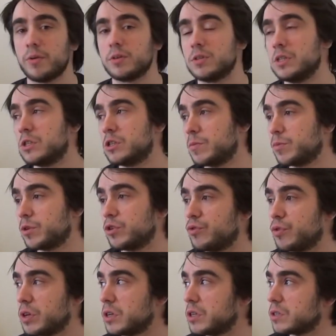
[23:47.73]
in some
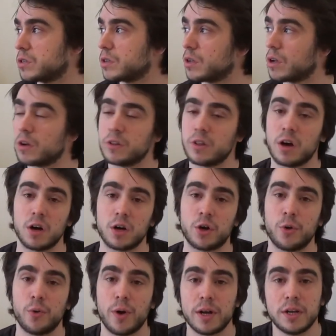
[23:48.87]
countries there are
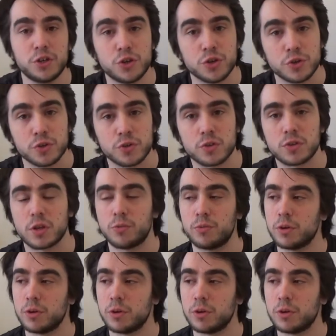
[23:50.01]
coalitions,